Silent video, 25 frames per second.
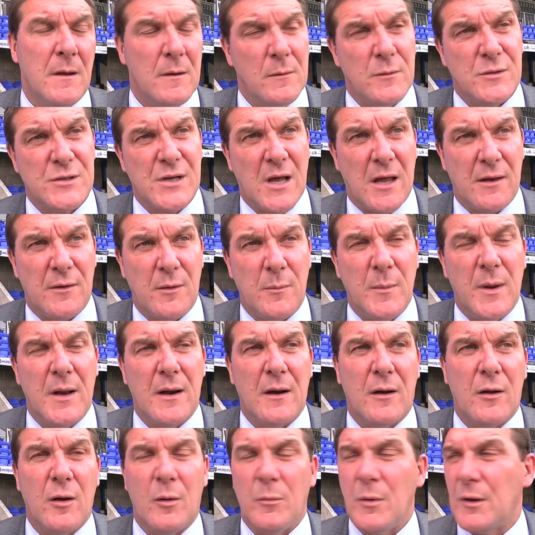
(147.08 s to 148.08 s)
Zander made
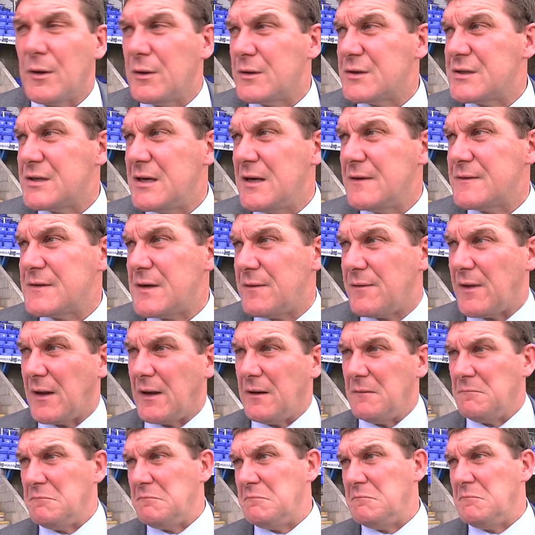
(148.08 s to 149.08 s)
a couple of good saves. I
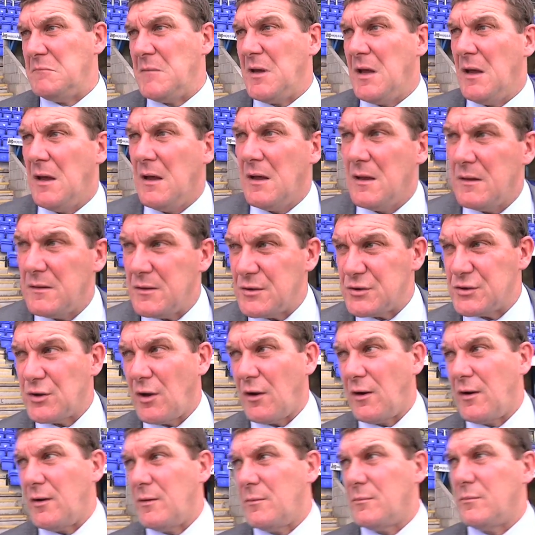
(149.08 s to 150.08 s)
think there's
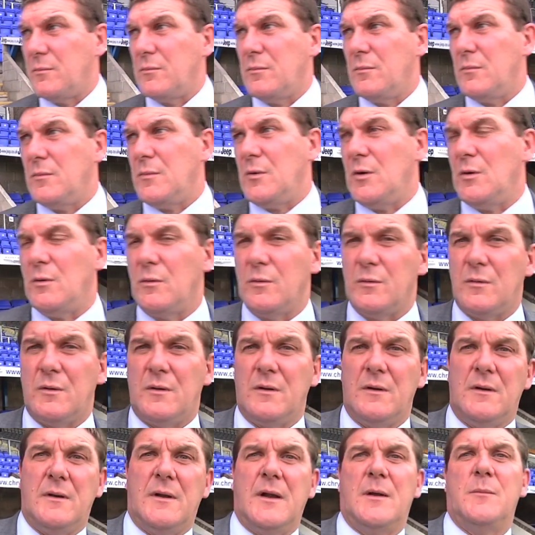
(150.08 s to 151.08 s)
none of them, you know,
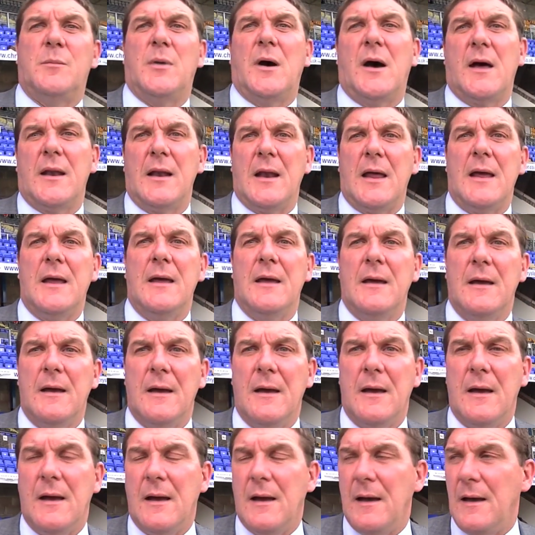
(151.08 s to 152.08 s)
did badly.
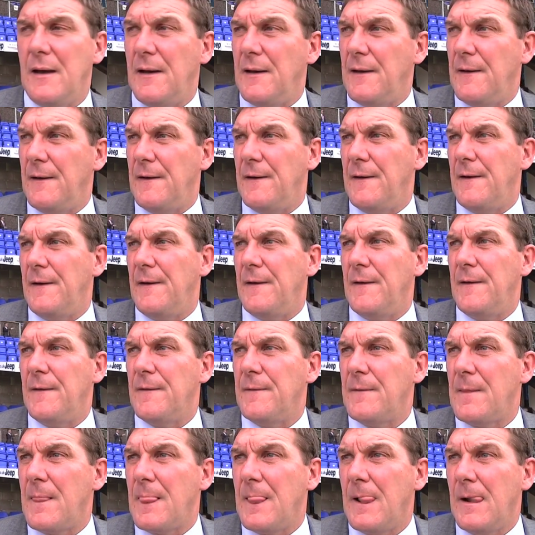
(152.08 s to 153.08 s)
Uh,
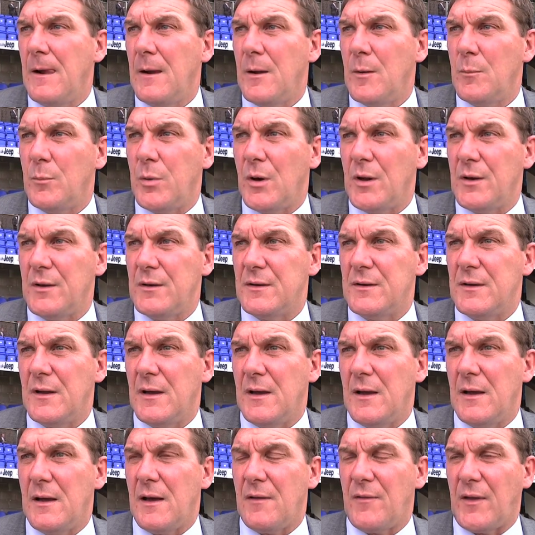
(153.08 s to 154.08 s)
but
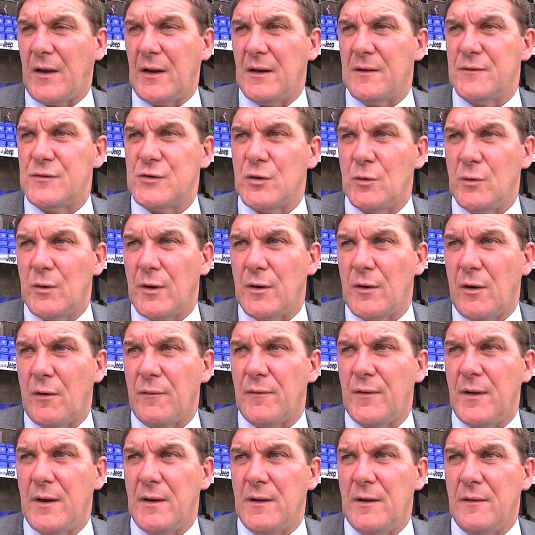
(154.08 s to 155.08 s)
uh, I think they've showed
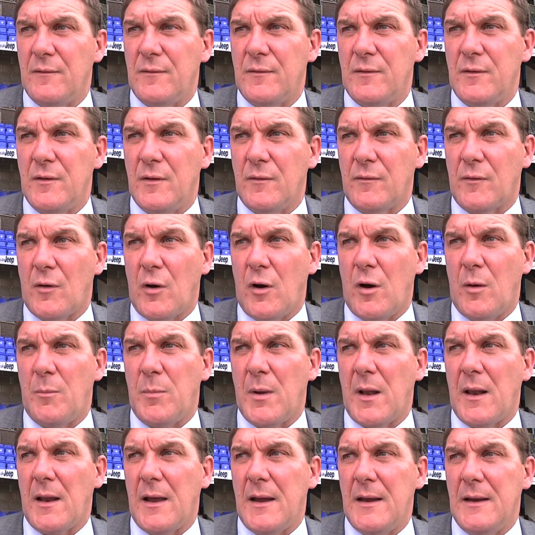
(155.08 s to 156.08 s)
enough that they've they've got
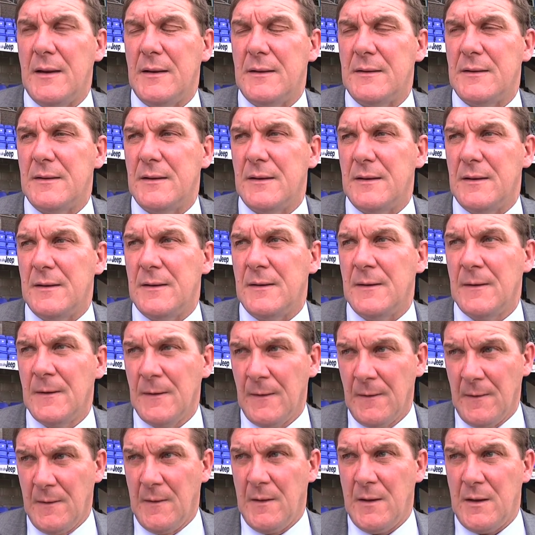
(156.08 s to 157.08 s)
ability to,
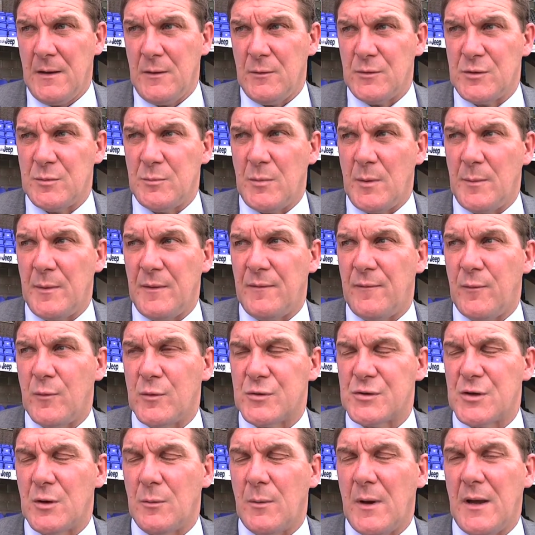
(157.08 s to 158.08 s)
you know, to maybe
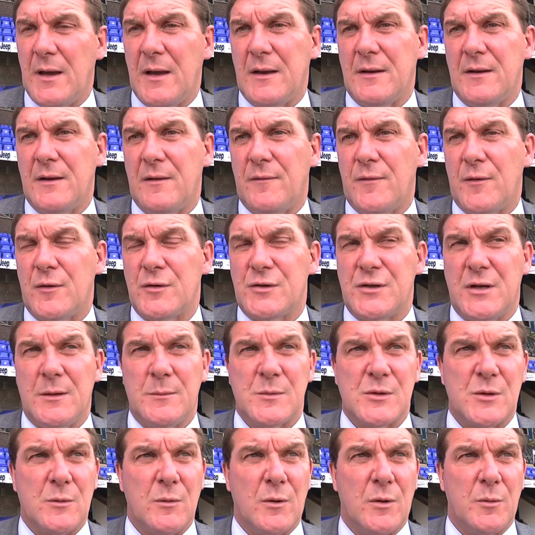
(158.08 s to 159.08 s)
force their way into the first team
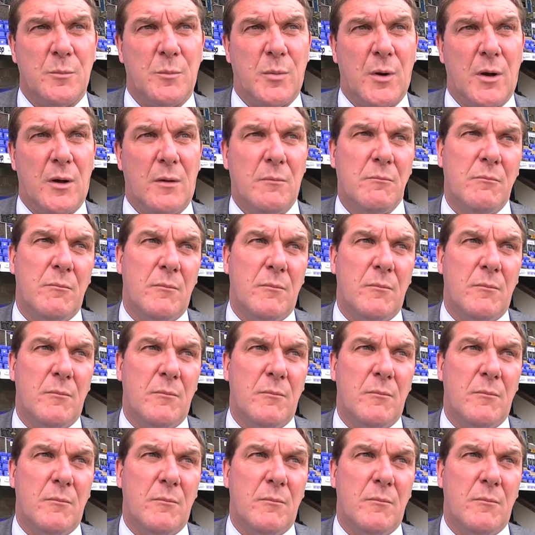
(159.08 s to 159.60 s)
squad. But